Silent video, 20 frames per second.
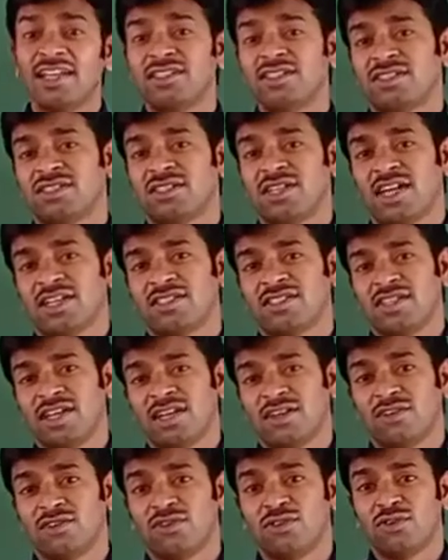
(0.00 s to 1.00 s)

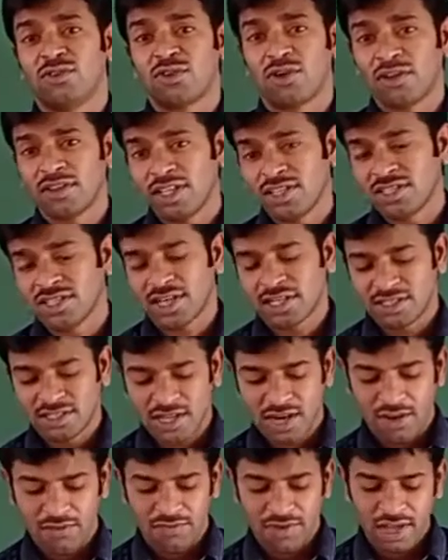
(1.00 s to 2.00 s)
structure, to draw the structure
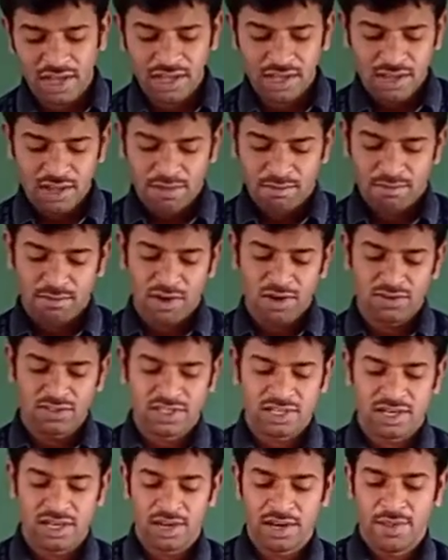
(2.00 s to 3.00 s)
of a mouse,
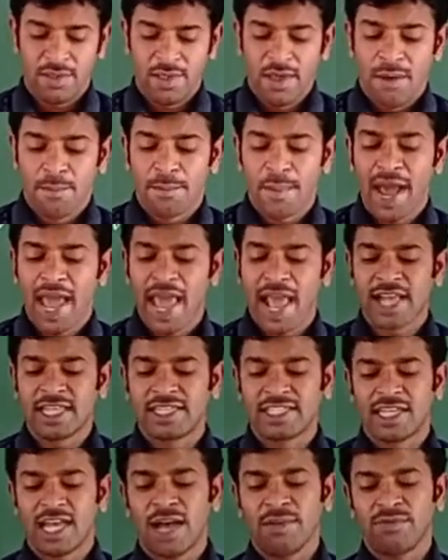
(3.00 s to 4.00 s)
children. My
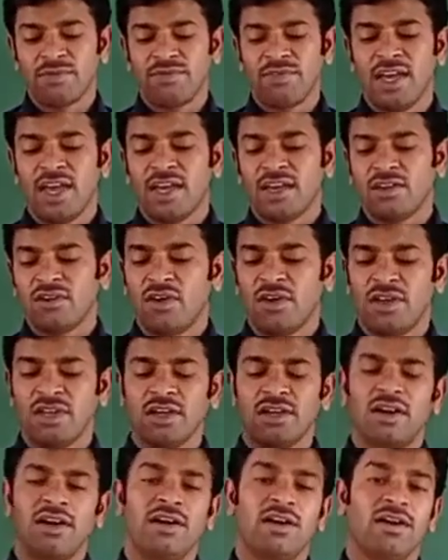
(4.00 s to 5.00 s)
exams were
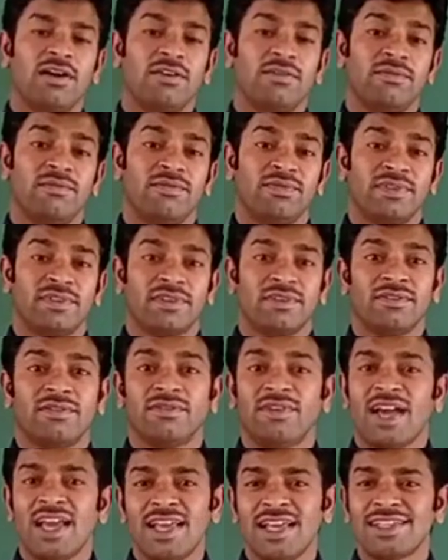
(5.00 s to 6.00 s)
going on.
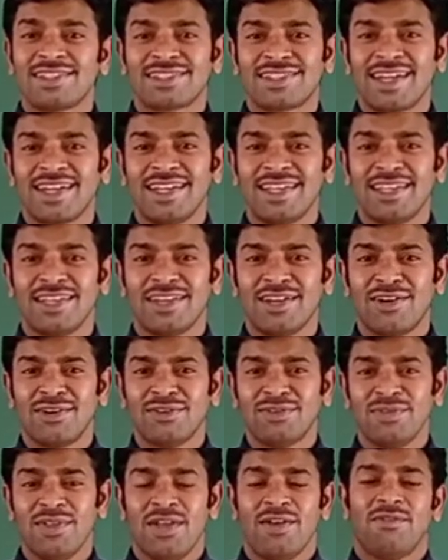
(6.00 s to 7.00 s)
Why he is studying now?
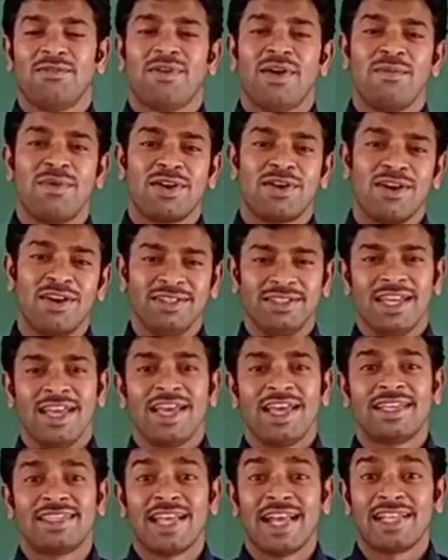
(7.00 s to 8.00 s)
Why? Because
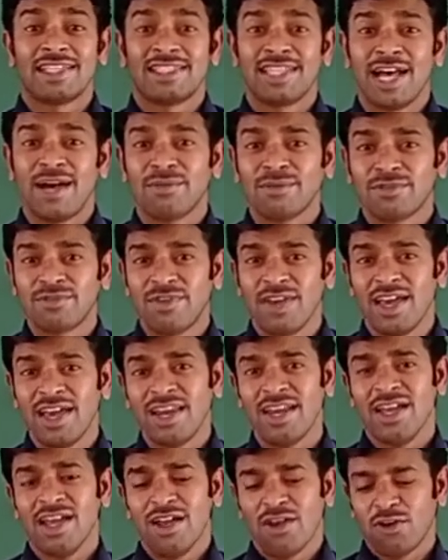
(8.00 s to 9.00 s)
his exams were
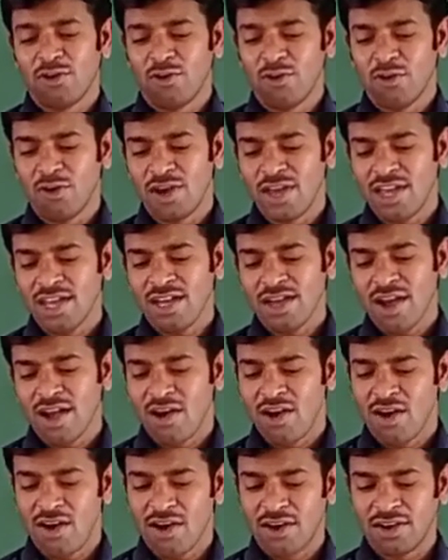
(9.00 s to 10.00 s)
going
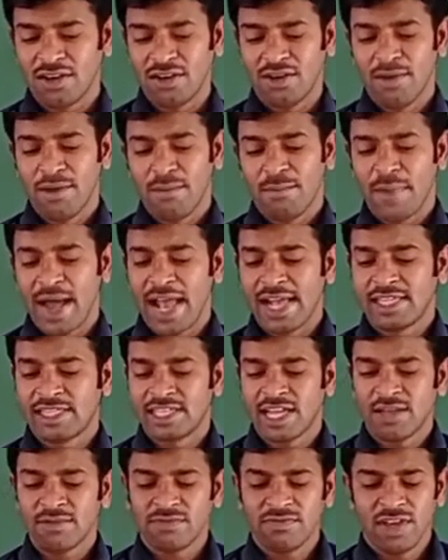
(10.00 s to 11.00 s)
on. My
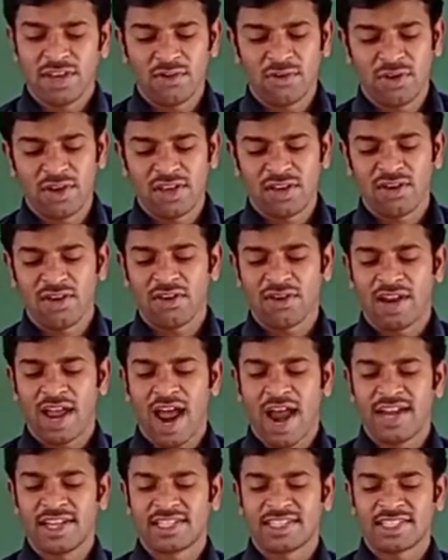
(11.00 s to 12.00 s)
exams were going
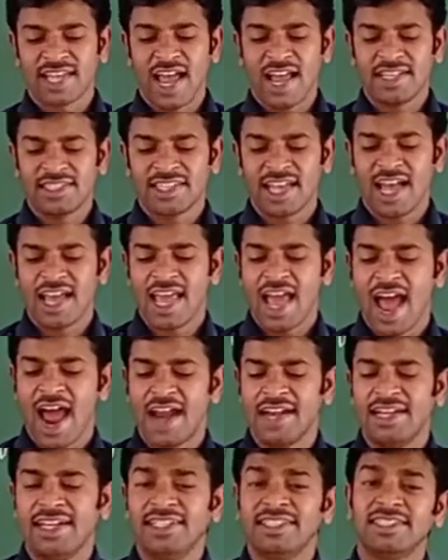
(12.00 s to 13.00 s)
on and science I
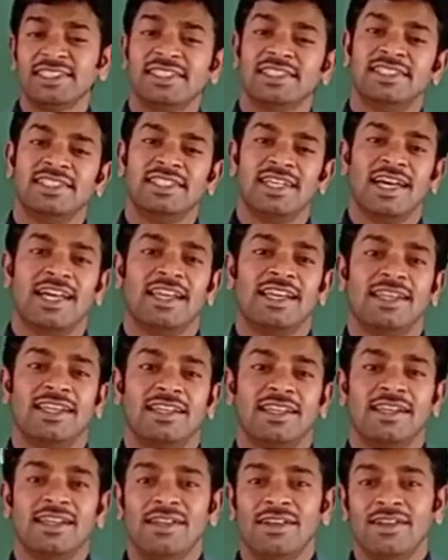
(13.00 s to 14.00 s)
hadn't
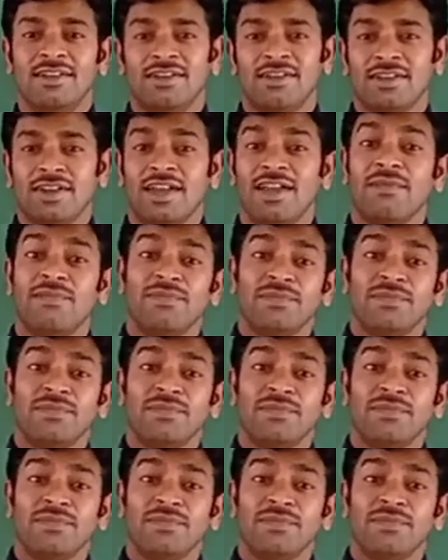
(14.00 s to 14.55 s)
done. Okay.